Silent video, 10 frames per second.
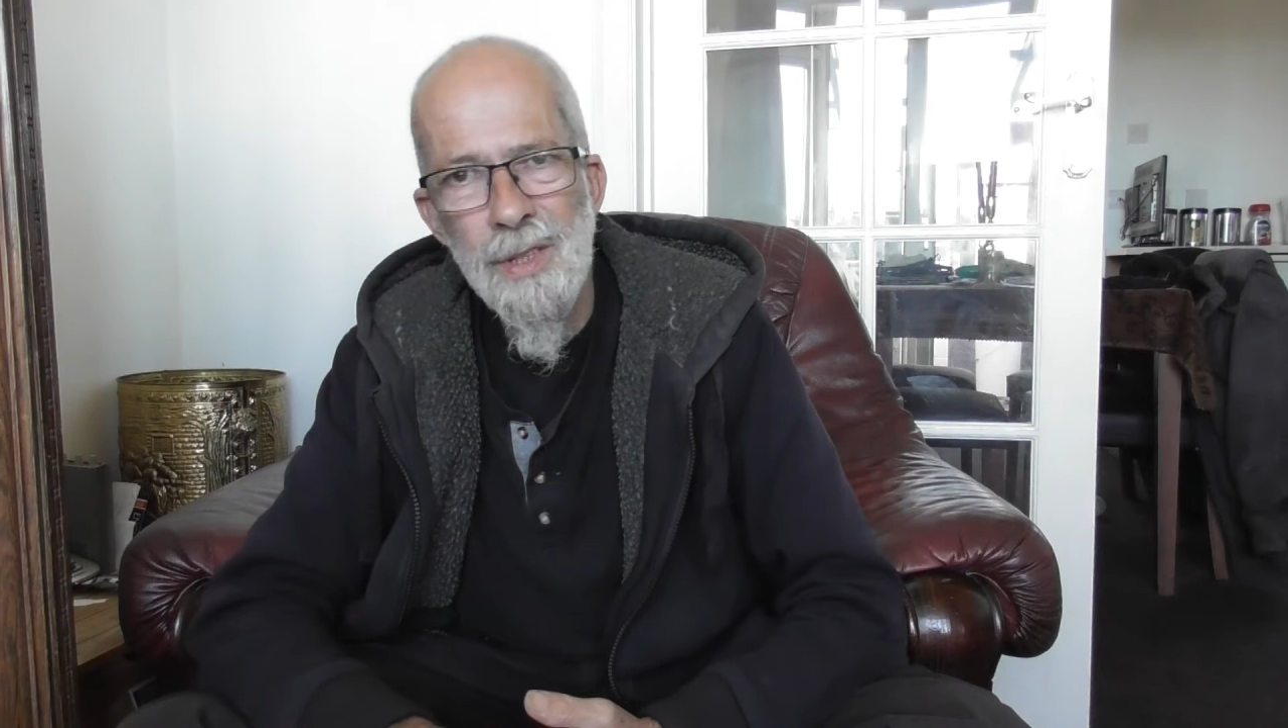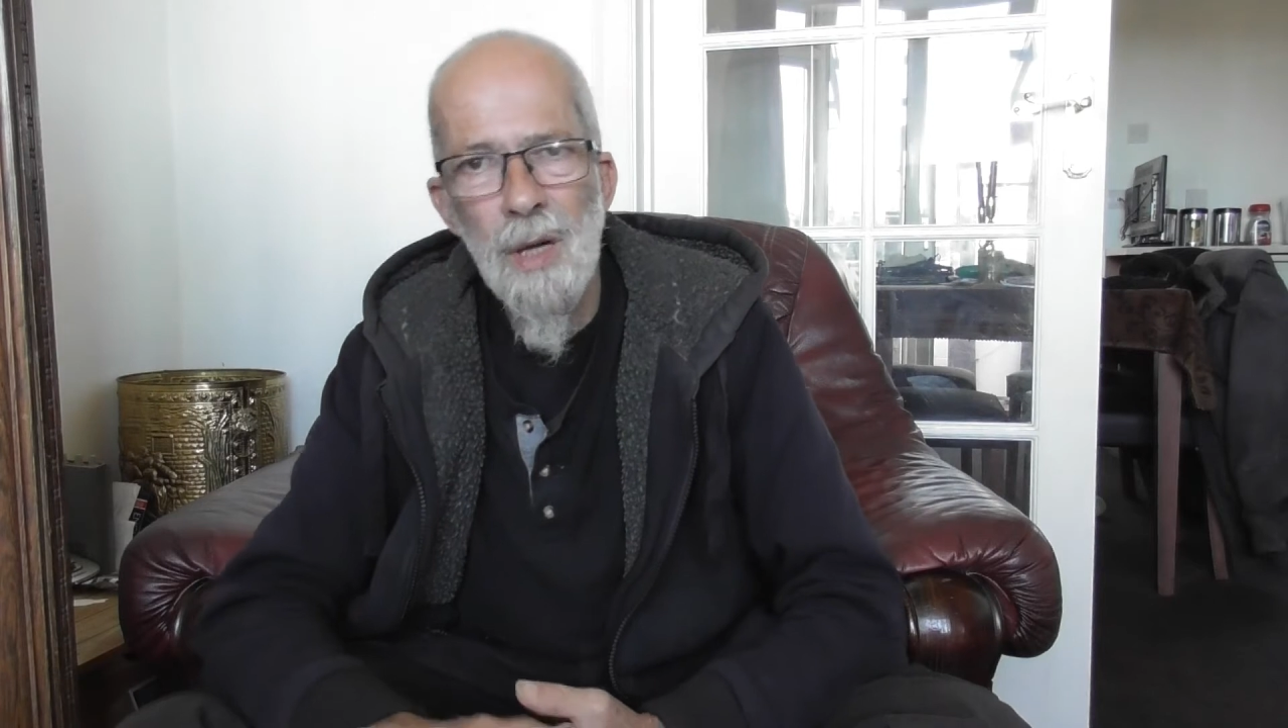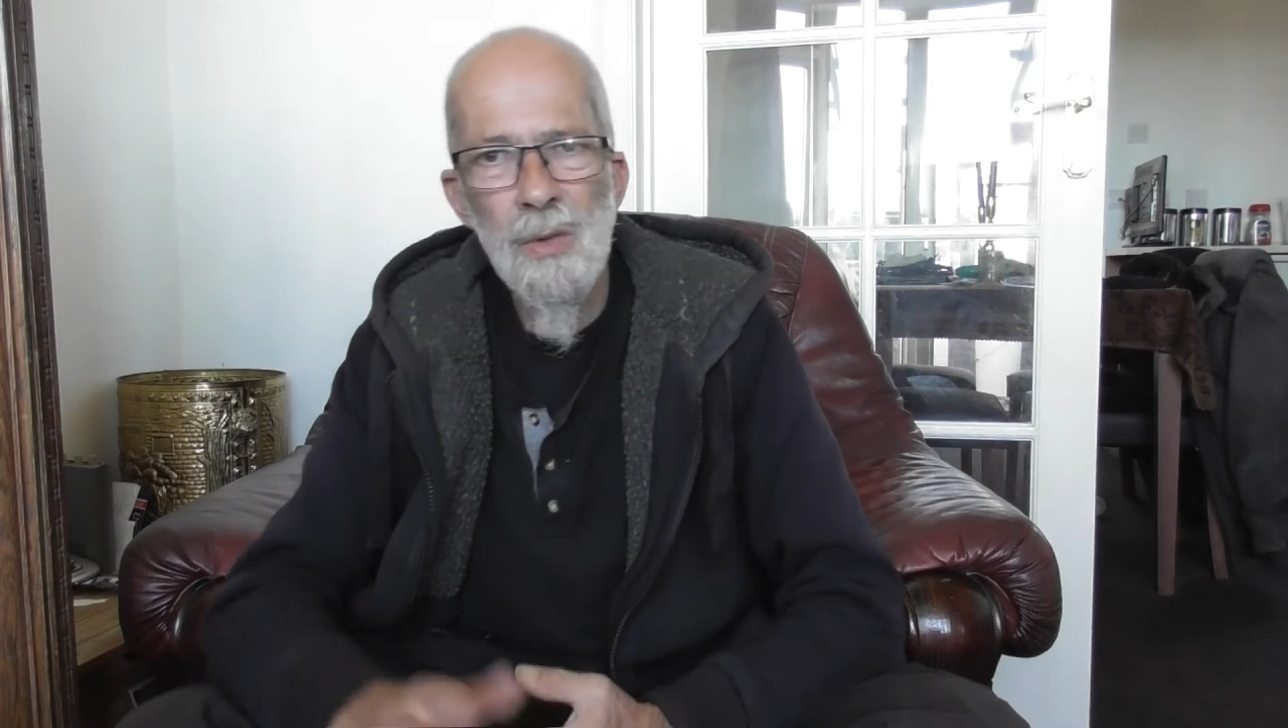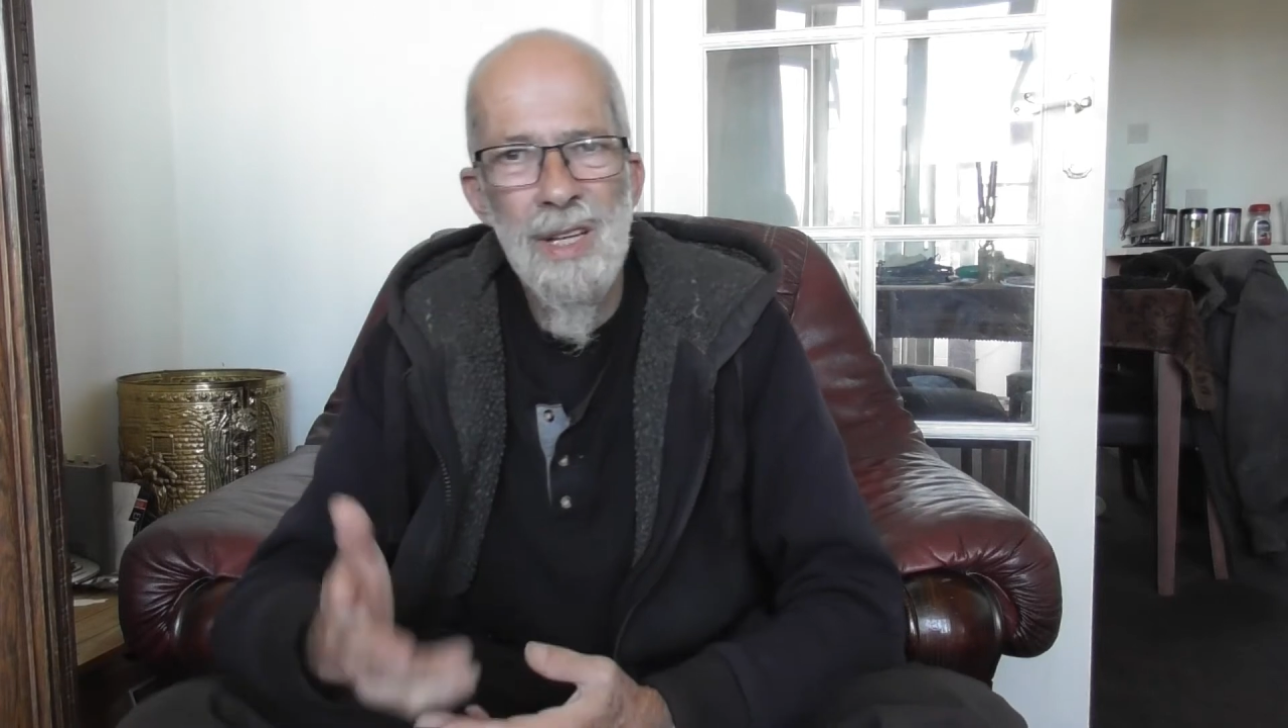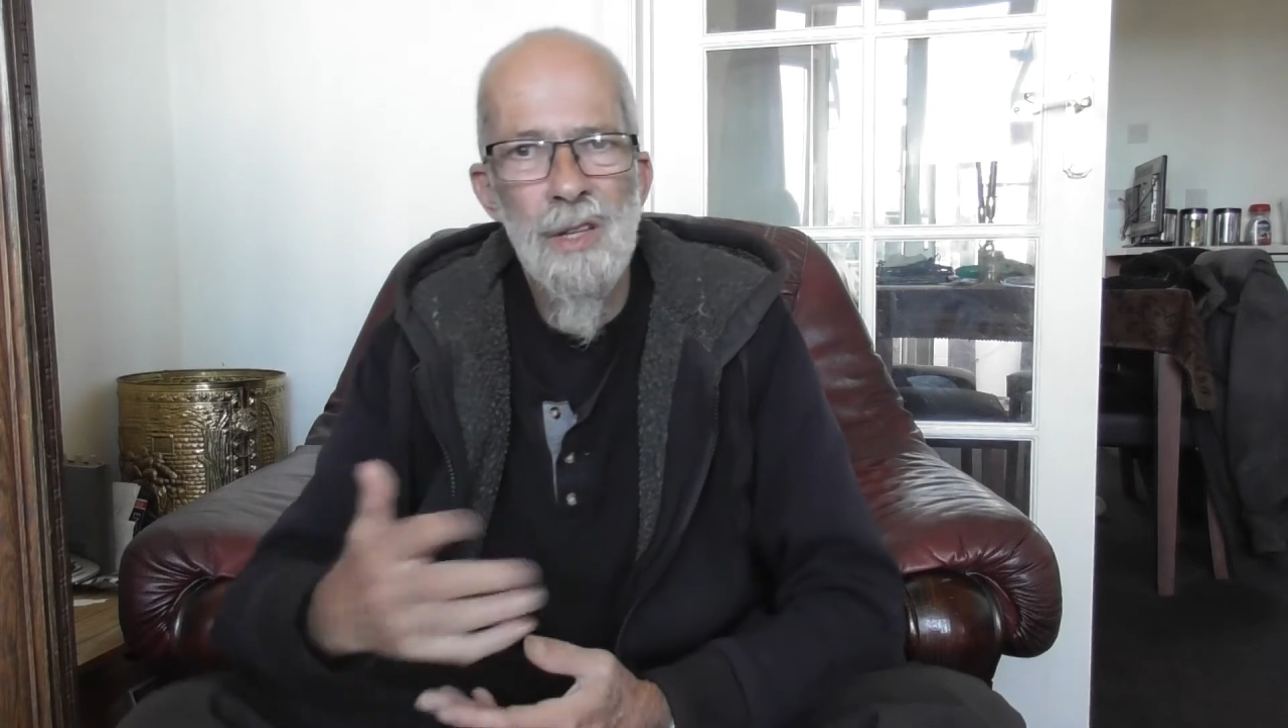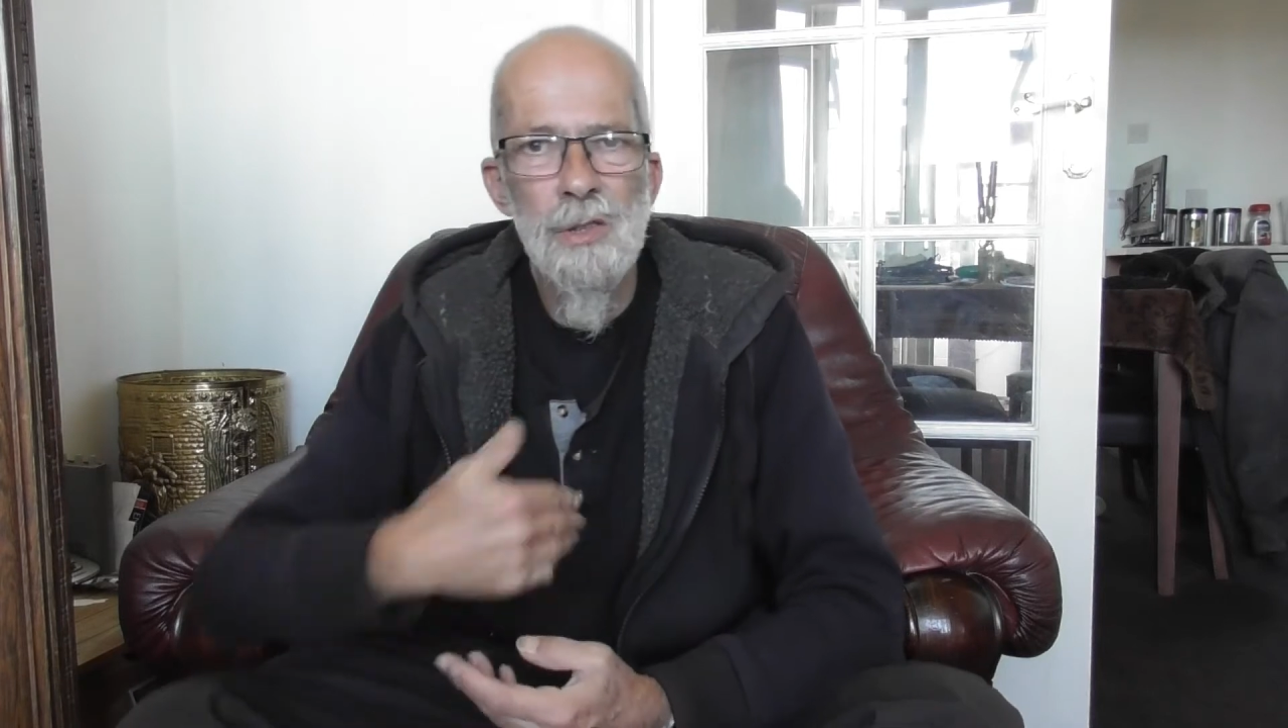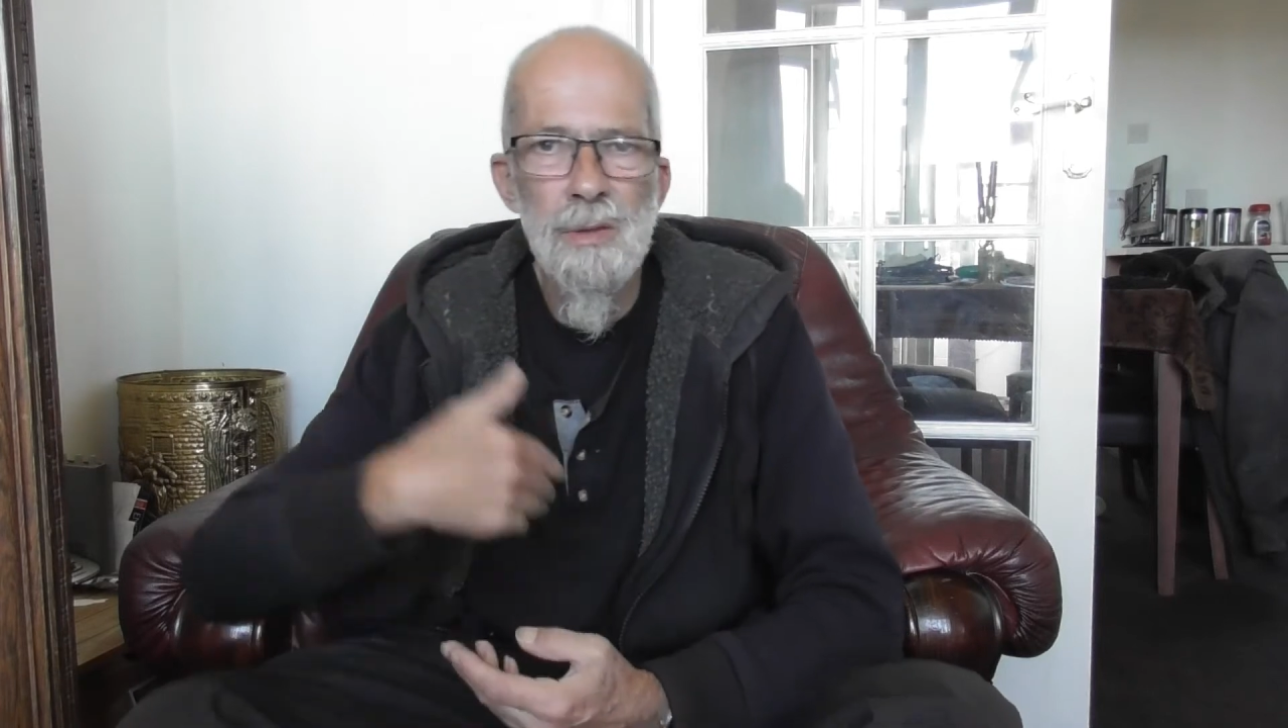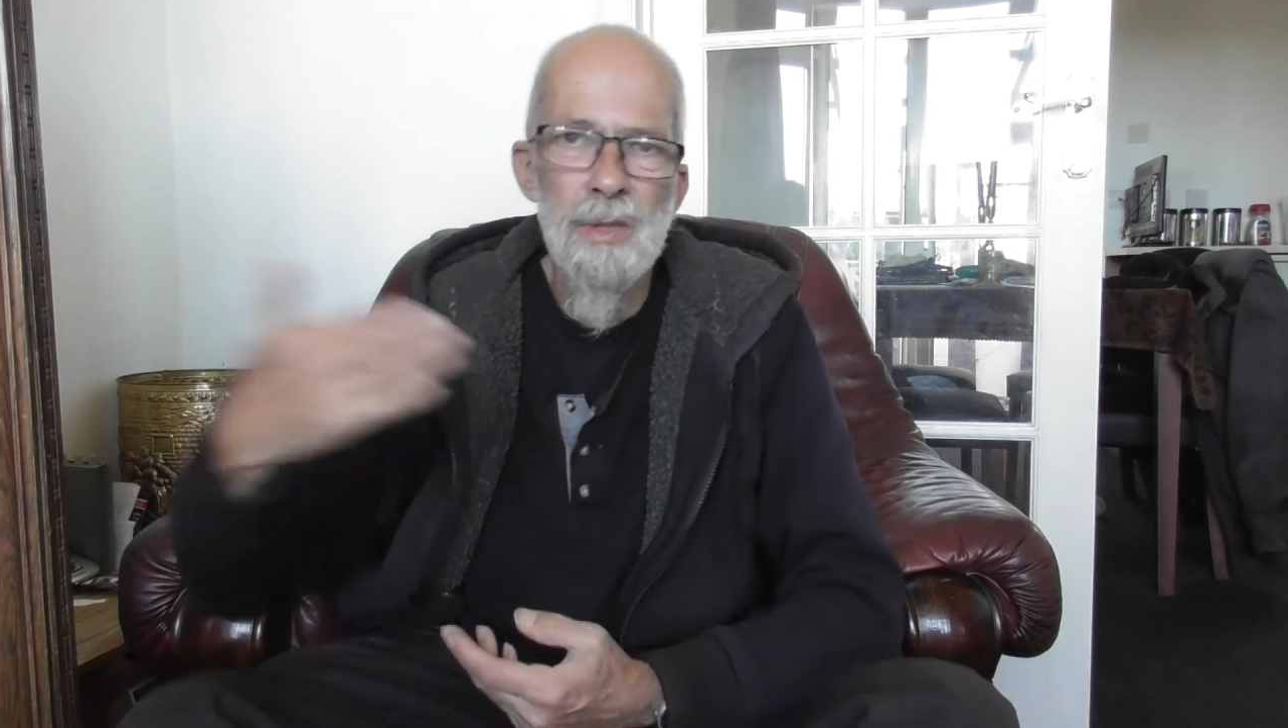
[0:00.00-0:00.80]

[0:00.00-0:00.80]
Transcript: okay, there's